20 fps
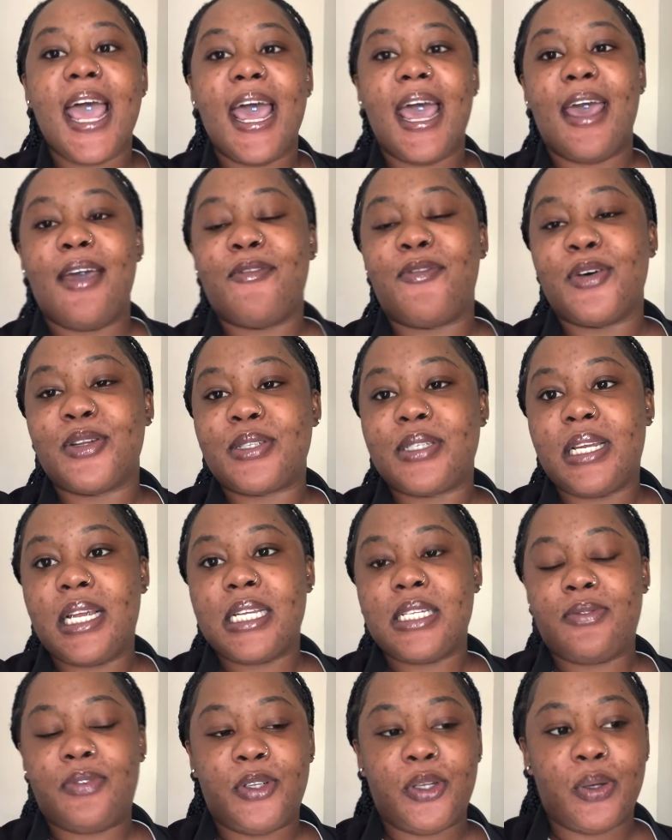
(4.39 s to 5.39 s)
and for
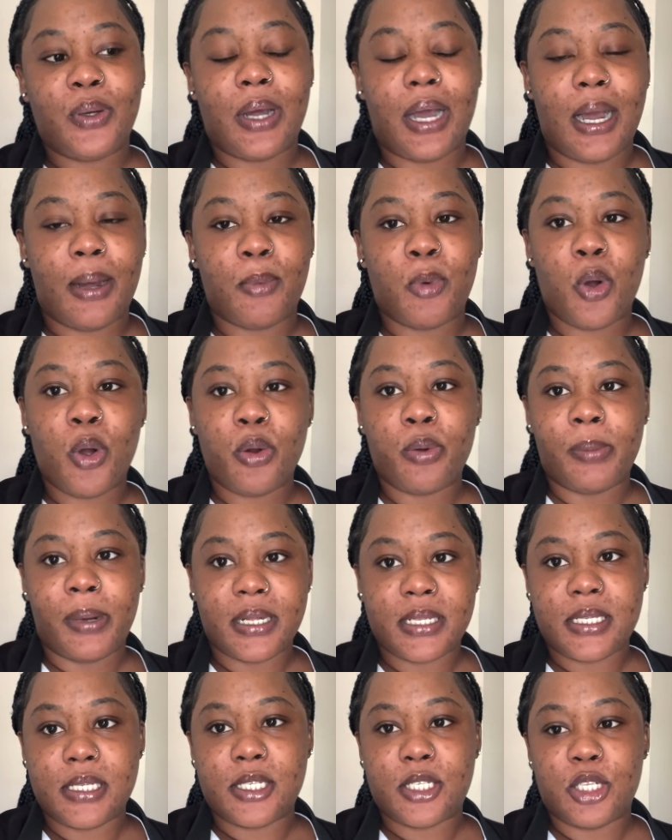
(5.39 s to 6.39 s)
today's video i'm going with my
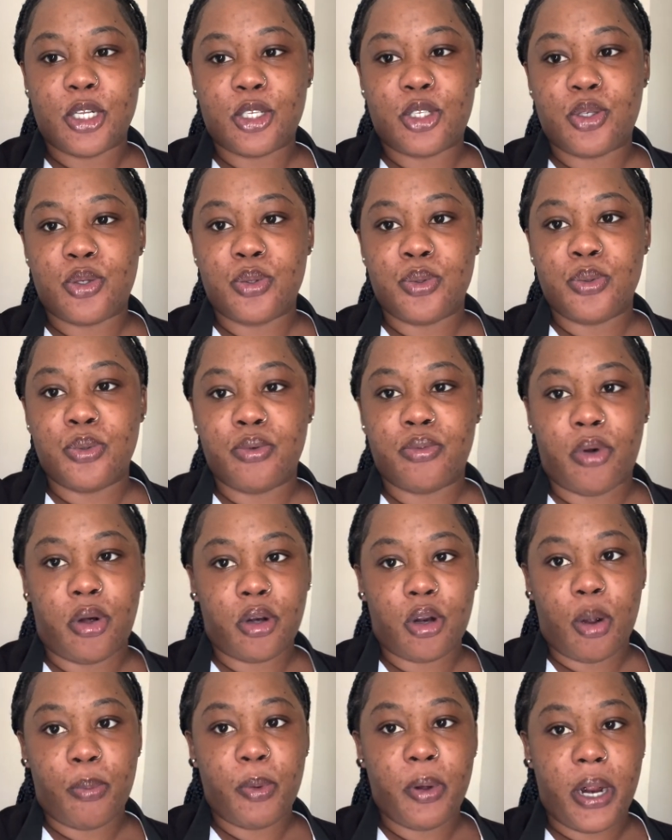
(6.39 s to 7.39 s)
sister to run a
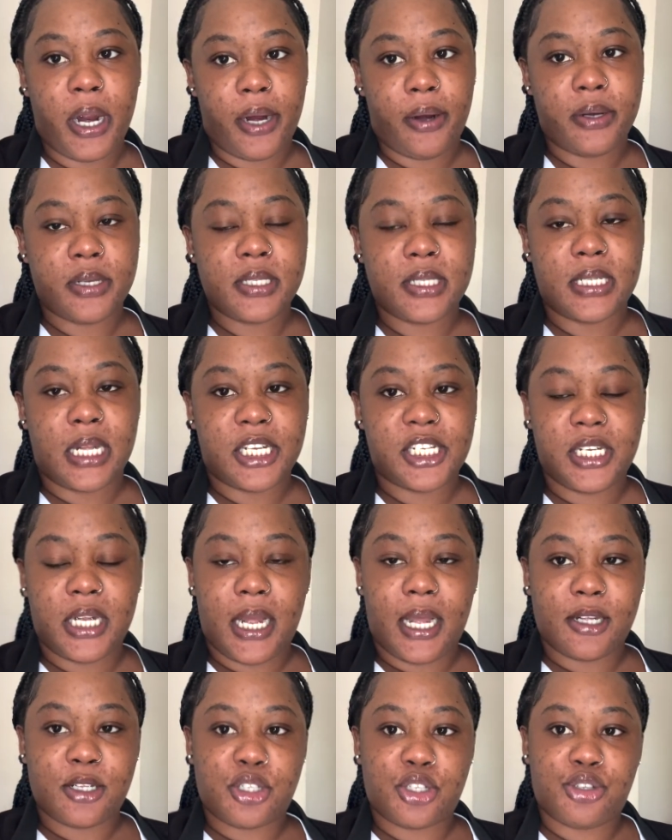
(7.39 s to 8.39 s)
couple errands that she
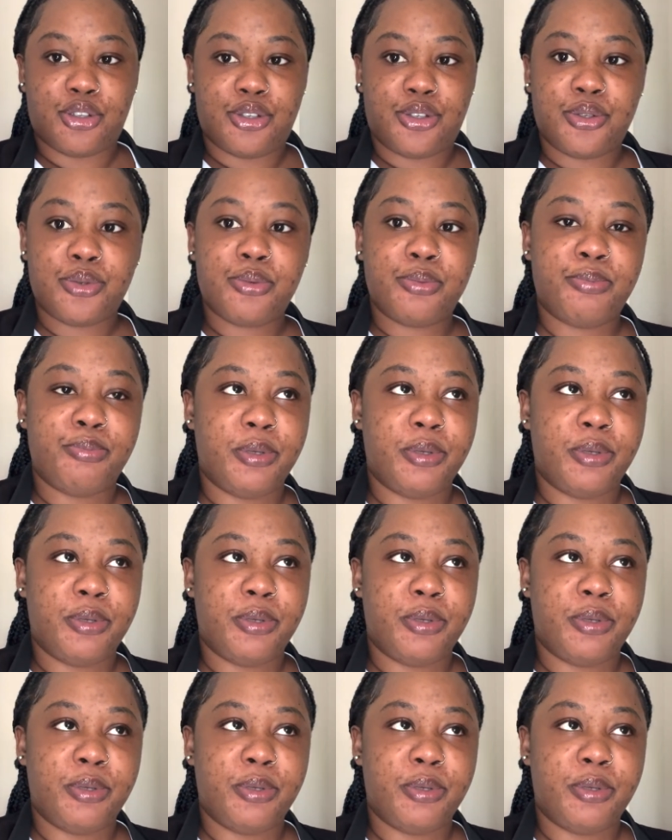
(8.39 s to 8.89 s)
has to do